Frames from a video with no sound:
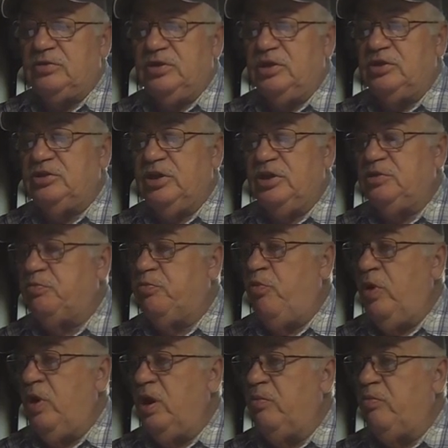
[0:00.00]
So it's
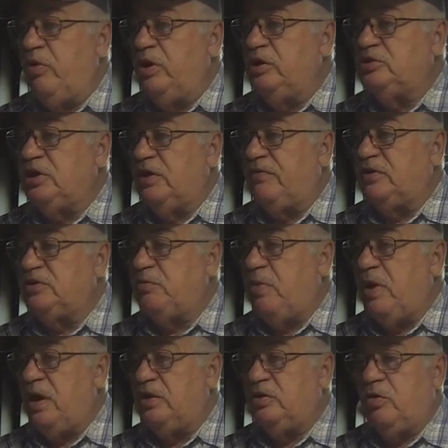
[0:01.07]
really pretty
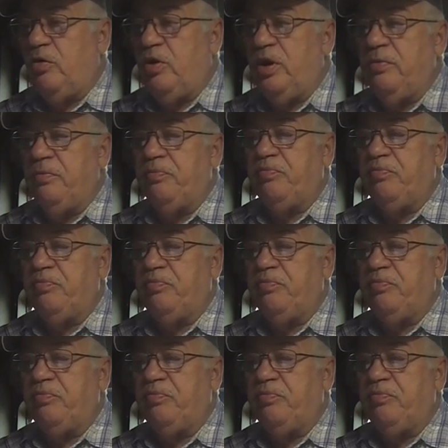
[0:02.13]
self-explanatory.